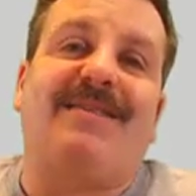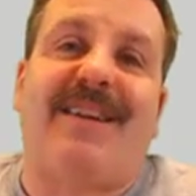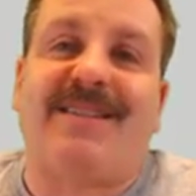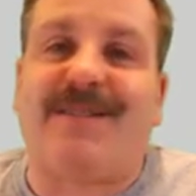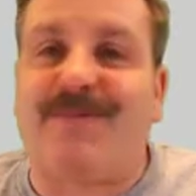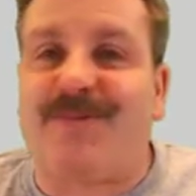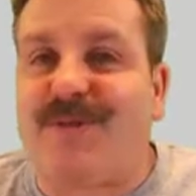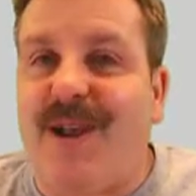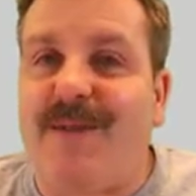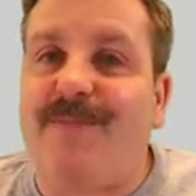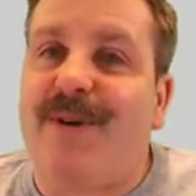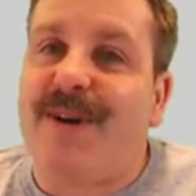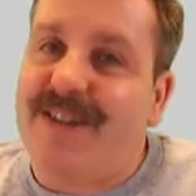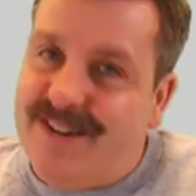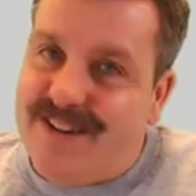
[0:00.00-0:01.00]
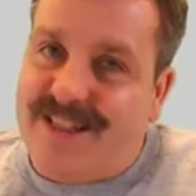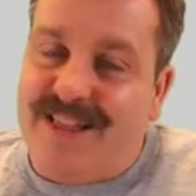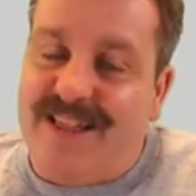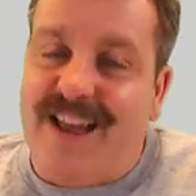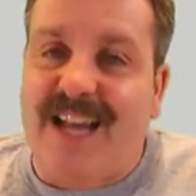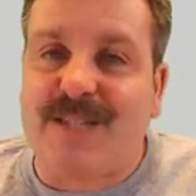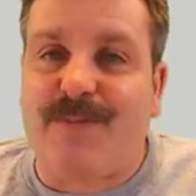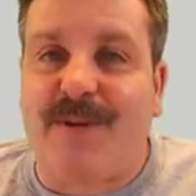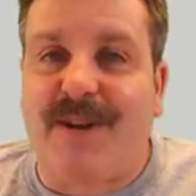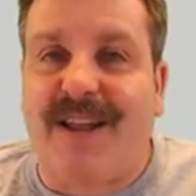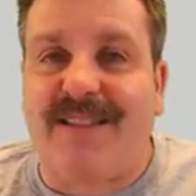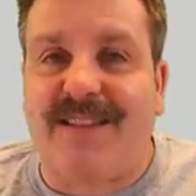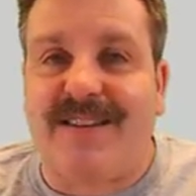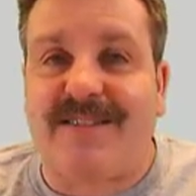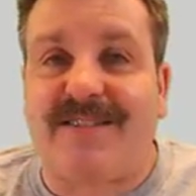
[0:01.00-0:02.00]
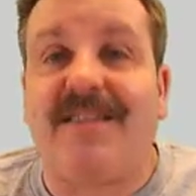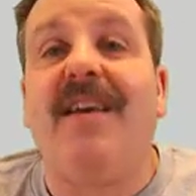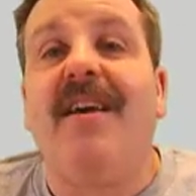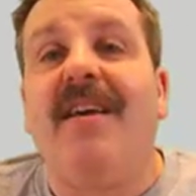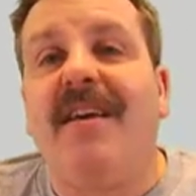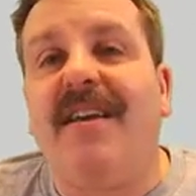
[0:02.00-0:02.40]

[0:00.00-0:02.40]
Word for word: that subscribe button, and last but not least,